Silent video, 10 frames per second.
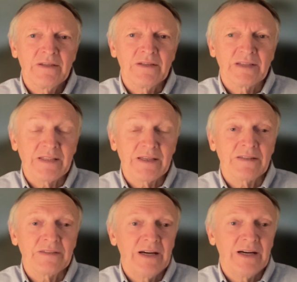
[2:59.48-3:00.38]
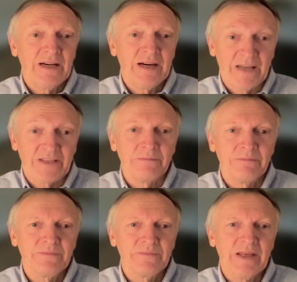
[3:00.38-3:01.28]
rather hide
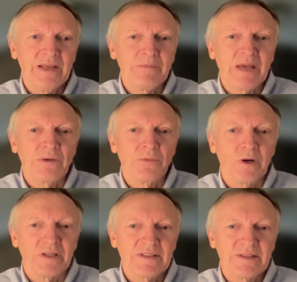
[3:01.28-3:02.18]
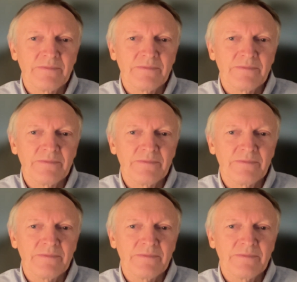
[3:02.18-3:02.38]
them and make them worse.